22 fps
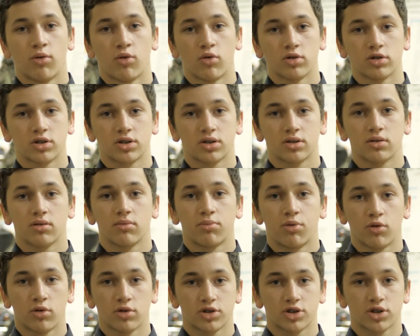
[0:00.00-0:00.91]
Poarch,
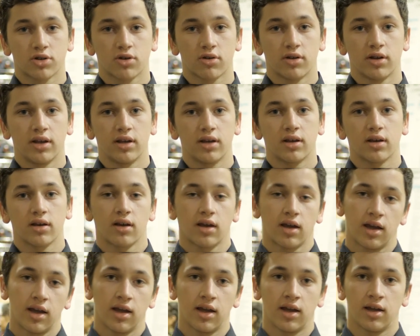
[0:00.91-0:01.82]
Poarch Creek,
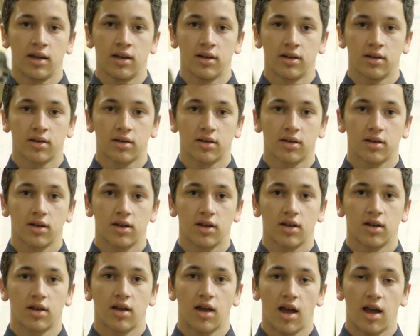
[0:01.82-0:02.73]
and
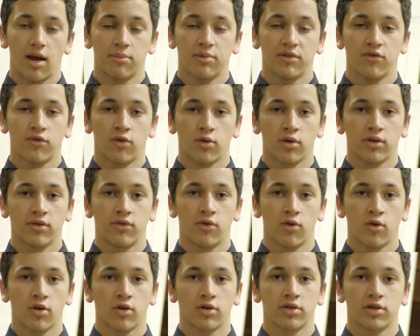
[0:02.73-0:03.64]
happy
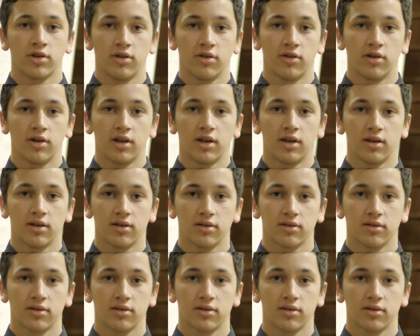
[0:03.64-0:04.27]
44th, Unity.